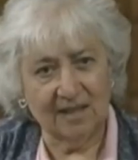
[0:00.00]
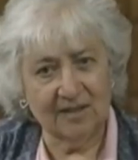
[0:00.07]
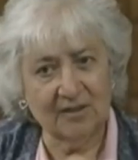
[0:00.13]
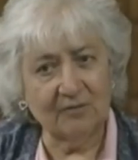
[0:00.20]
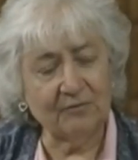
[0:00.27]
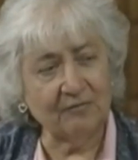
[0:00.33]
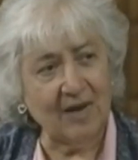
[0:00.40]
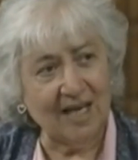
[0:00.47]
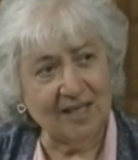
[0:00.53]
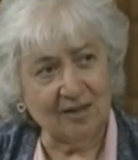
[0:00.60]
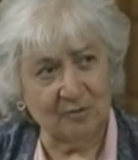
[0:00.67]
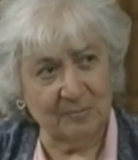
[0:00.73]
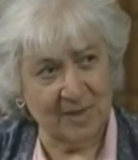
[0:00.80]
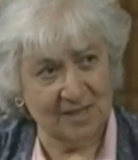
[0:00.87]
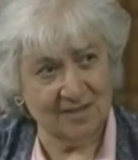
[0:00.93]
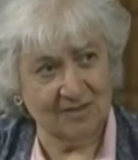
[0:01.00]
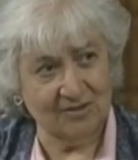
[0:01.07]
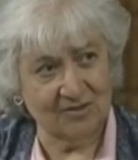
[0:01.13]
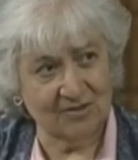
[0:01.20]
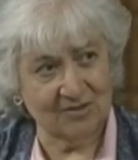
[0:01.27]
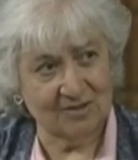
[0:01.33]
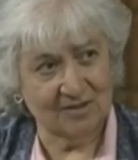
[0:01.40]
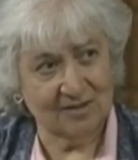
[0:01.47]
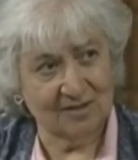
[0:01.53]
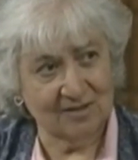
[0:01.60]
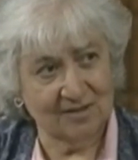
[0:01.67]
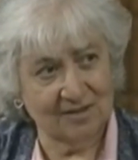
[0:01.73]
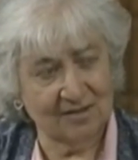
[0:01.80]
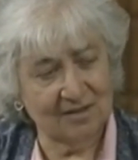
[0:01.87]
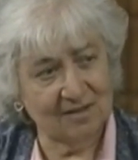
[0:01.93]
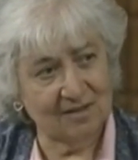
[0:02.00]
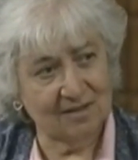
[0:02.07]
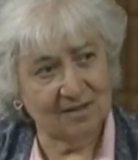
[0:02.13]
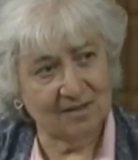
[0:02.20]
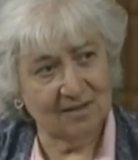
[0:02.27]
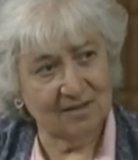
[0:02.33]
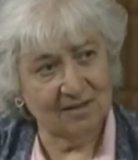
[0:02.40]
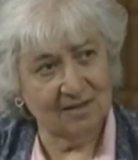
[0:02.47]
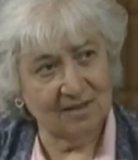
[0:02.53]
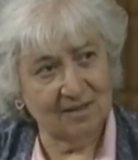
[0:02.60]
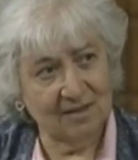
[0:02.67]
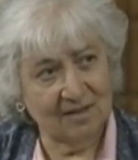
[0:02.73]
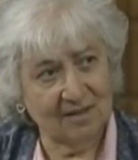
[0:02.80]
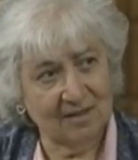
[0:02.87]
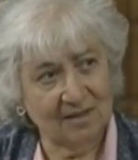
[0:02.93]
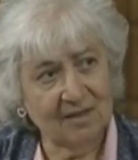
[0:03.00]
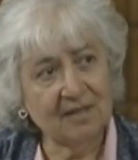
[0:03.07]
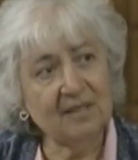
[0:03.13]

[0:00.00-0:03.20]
the final message. Well, what is that? The third message also. The